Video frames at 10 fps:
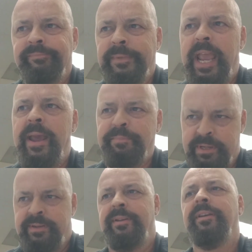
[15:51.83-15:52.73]

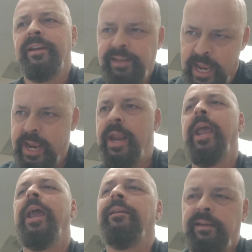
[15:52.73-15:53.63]

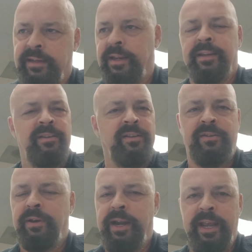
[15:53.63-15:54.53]
It's just
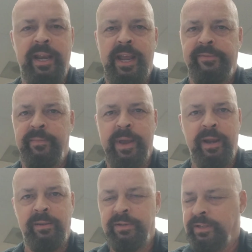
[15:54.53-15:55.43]
straight ahead heavy
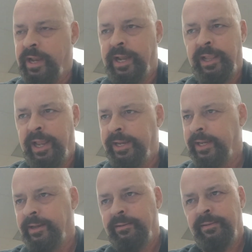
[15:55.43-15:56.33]
metal, just like I like
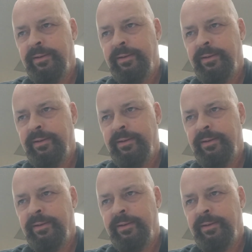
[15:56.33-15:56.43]
it.